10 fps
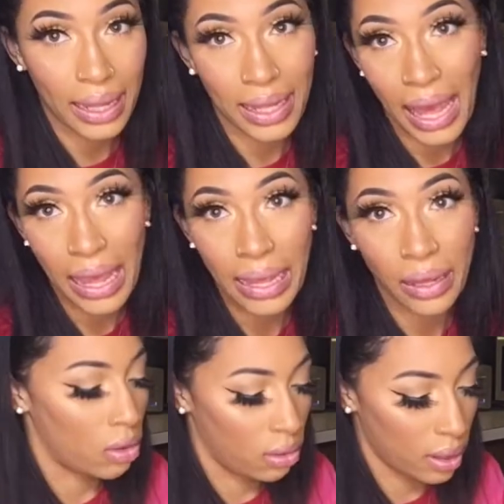a cake
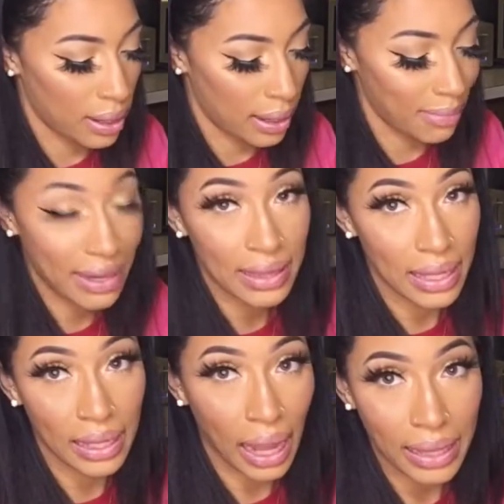or
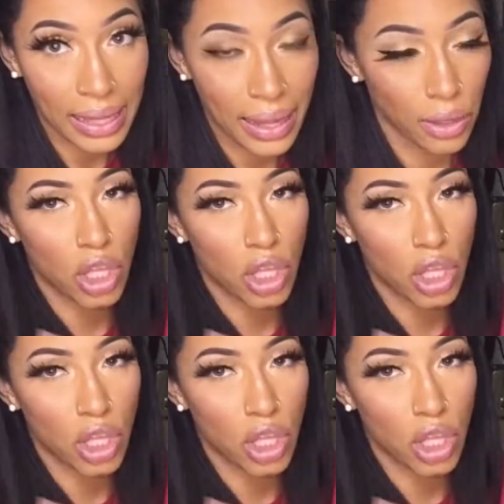anything like that,